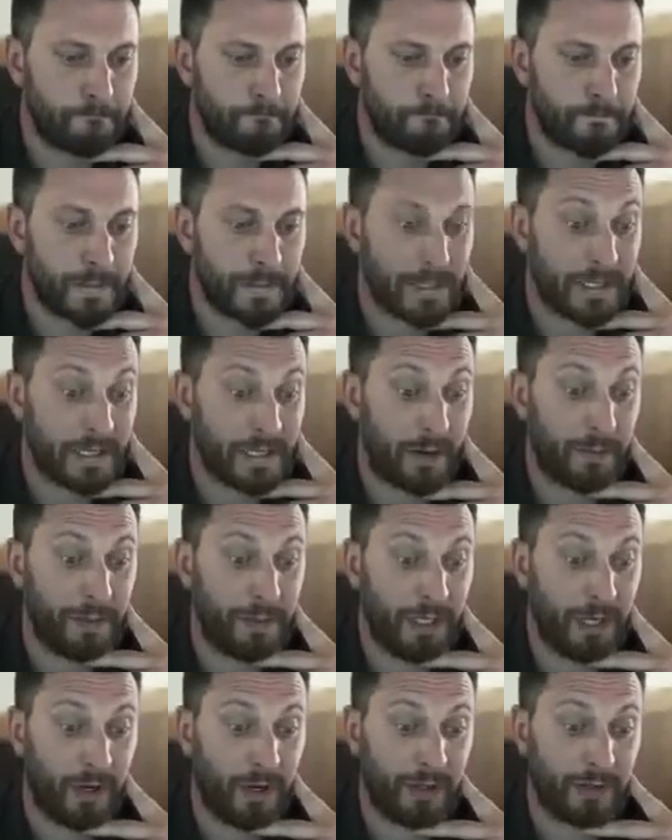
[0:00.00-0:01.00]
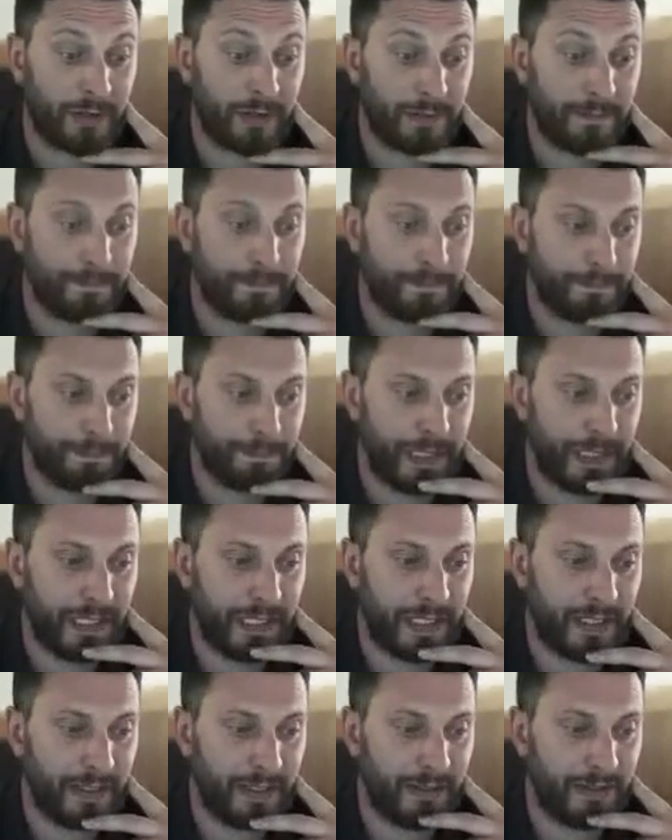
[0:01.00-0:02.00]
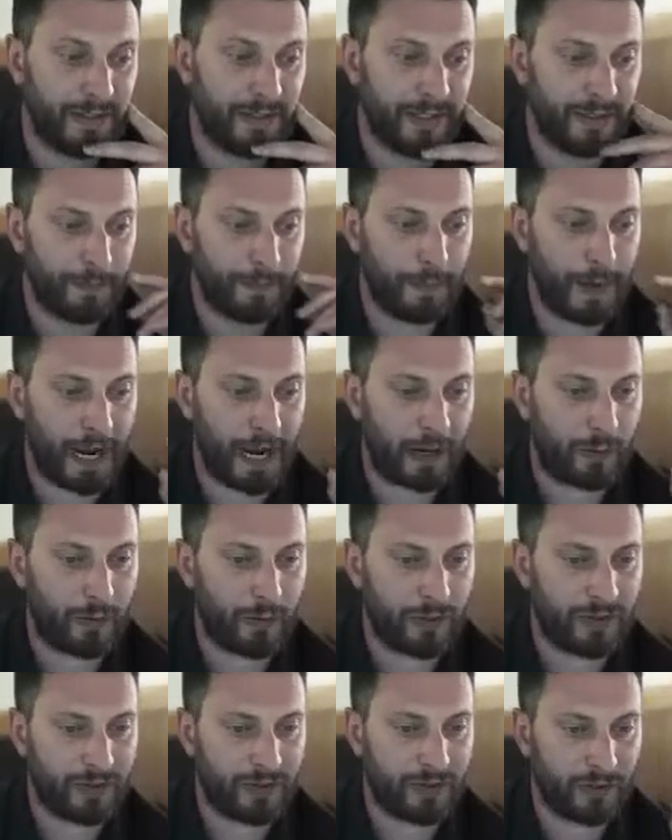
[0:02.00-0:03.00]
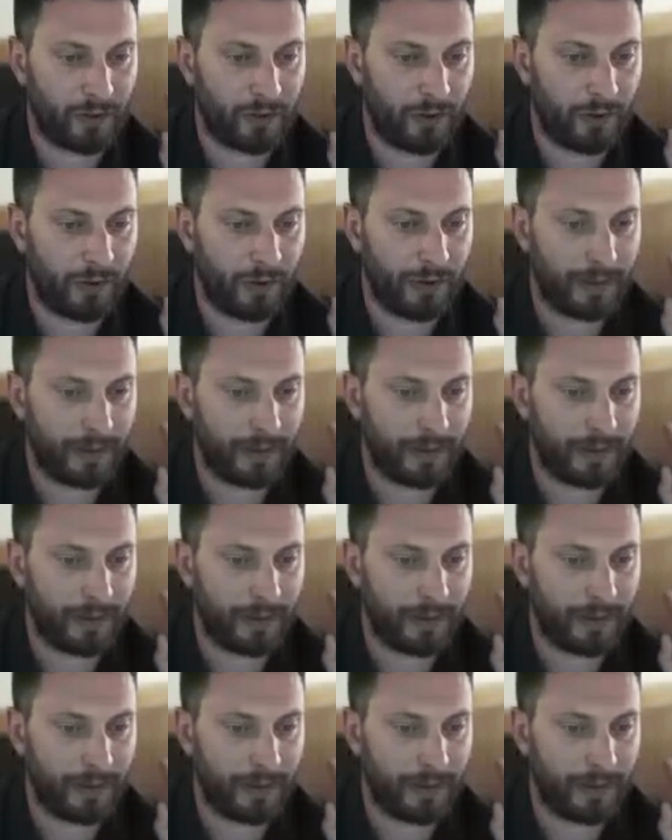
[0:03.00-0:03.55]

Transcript: That would be awesome because it's backwards on